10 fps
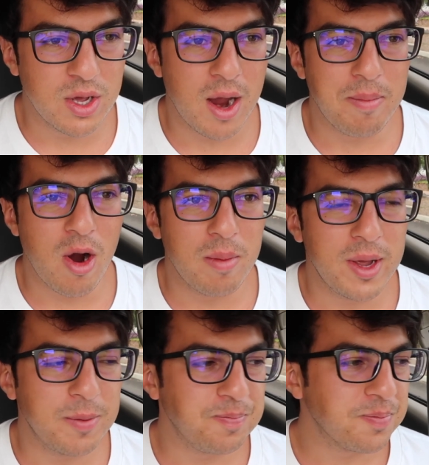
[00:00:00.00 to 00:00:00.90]
to their
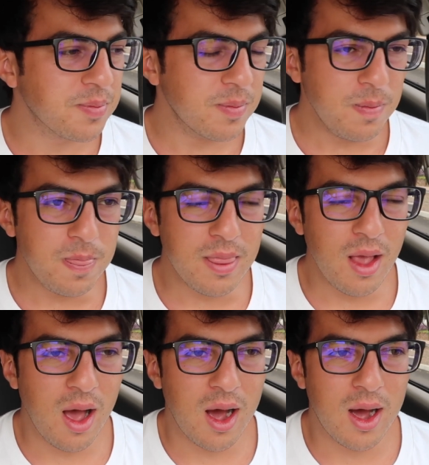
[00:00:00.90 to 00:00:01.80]
apartment,
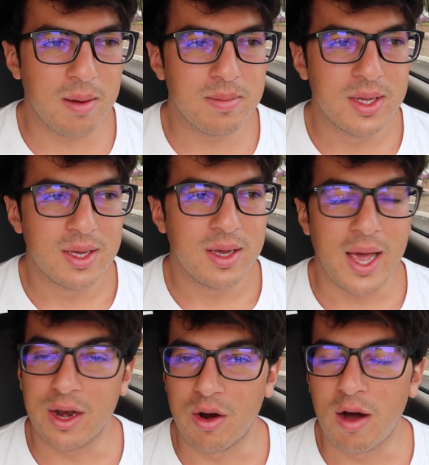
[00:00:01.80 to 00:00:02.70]
um,
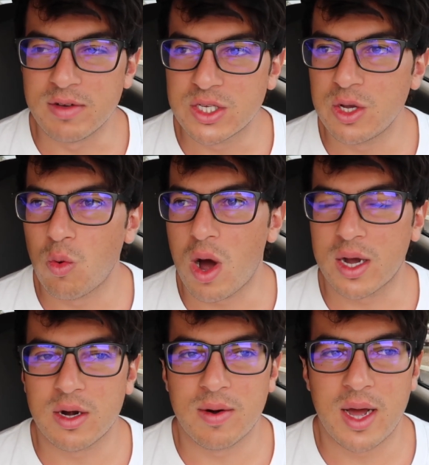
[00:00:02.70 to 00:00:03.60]
and you're obviously
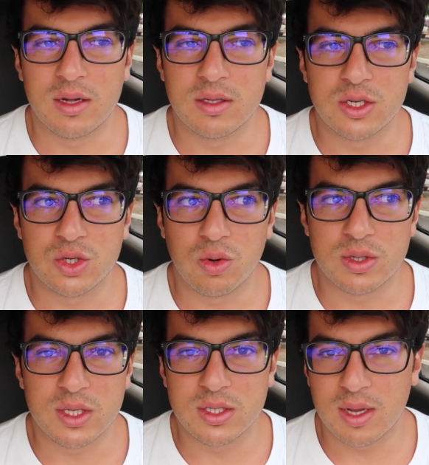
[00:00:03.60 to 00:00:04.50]
walking around the
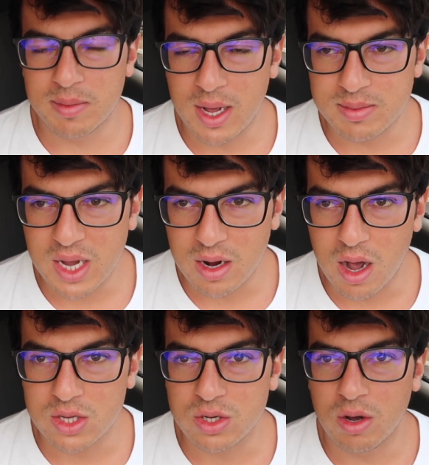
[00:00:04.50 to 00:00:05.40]
stores and sometimes at
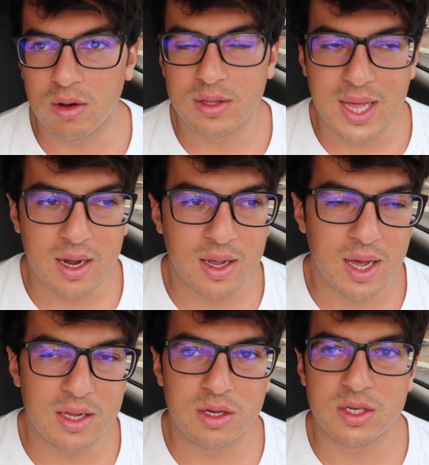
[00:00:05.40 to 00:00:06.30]
Costco. That can
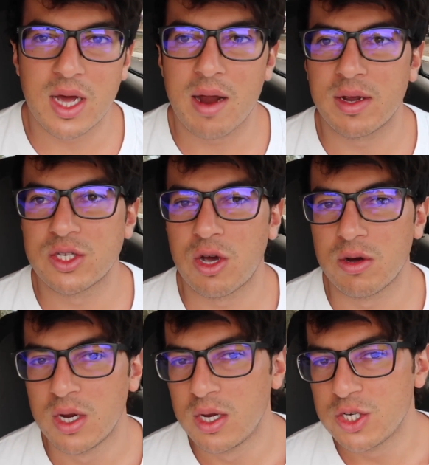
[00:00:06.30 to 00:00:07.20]
get a little tiring.
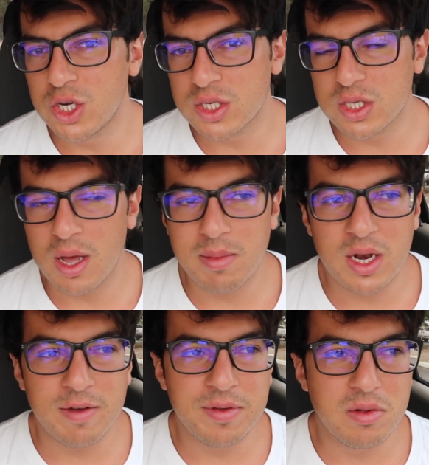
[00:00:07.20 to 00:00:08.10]
So just, I
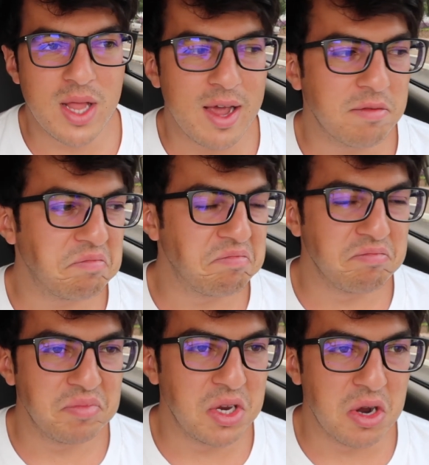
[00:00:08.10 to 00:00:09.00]
mean, if you like,
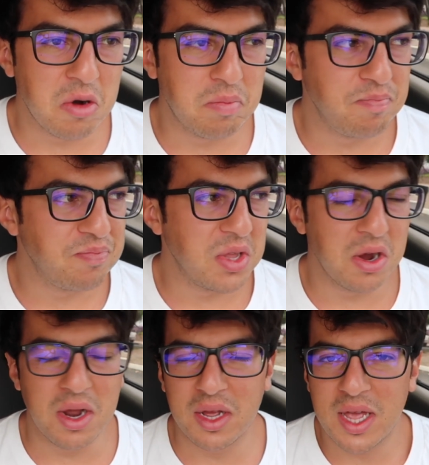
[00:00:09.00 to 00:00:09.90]
you know,
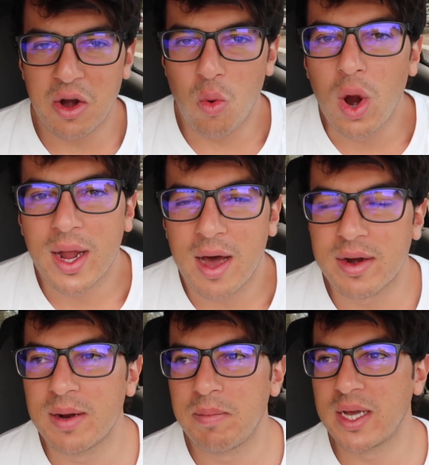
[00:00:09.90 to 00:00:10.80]
you're gonna get a
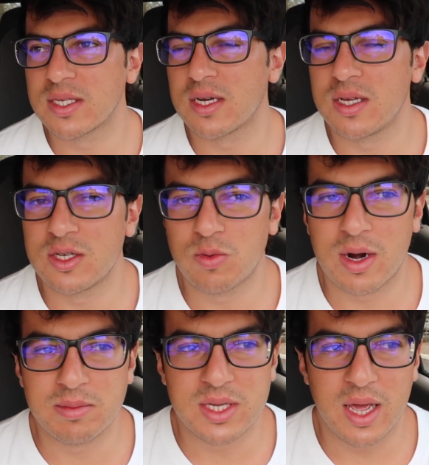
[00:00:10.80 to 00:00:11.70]
workout in basically is
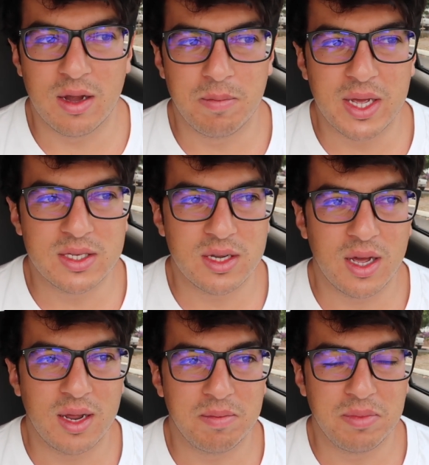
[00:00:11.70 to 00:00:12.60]
what I'm saying. You're basically
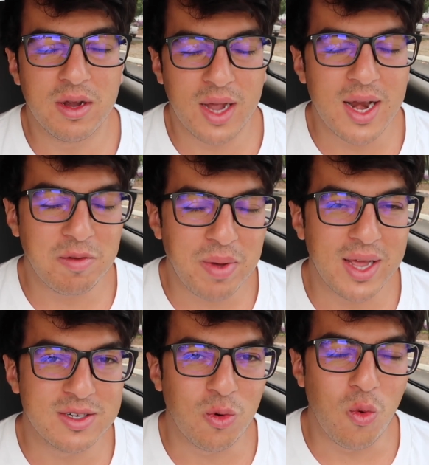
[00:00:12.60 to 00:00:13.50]
gonna, you're getting
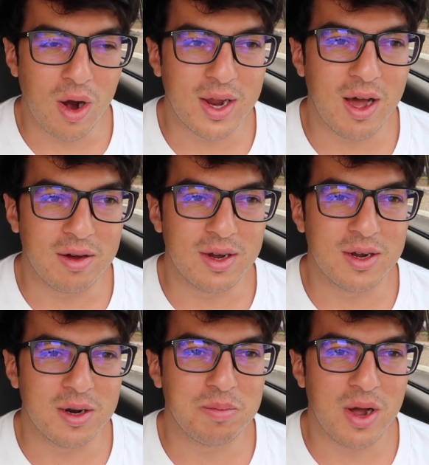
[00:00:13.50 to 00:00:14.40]
paid to work out. You're
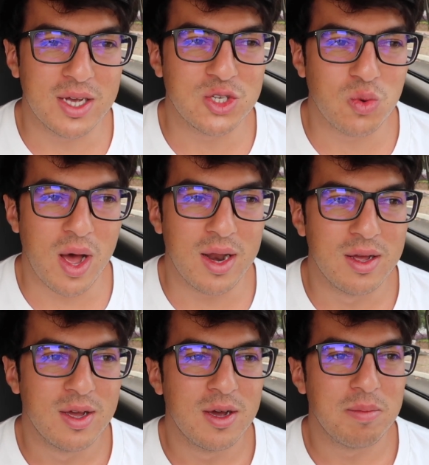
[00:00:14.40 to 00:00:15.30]
gonna probably sweat,
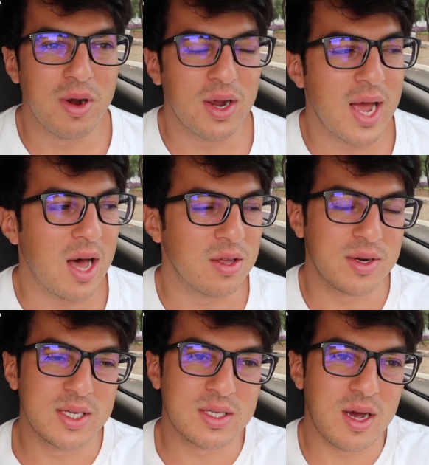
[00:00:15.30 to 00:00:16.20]
burn
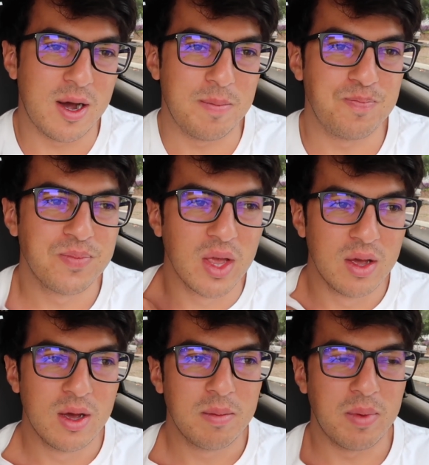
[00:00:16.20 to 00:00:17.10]
calories. Um,
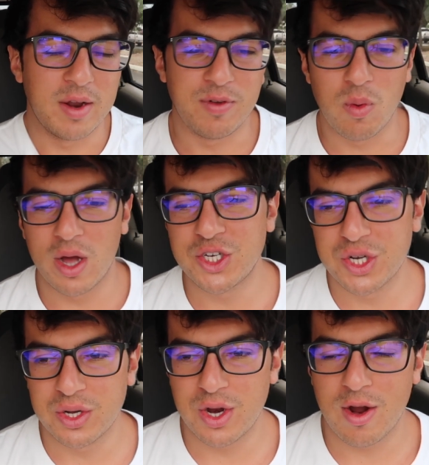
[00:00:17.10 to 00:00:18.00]
But if you want to
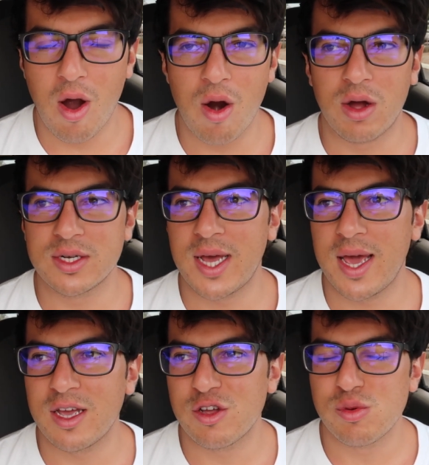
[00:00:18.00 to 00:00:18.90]
chill in your car all
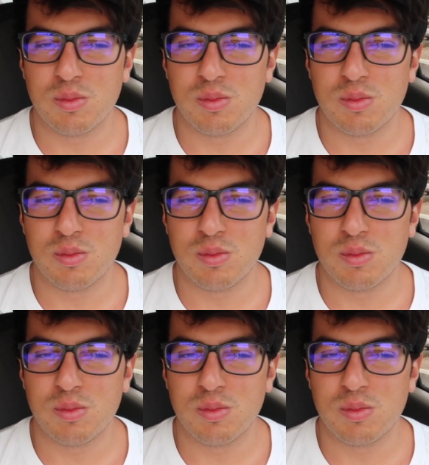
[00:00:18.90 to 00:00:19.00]
day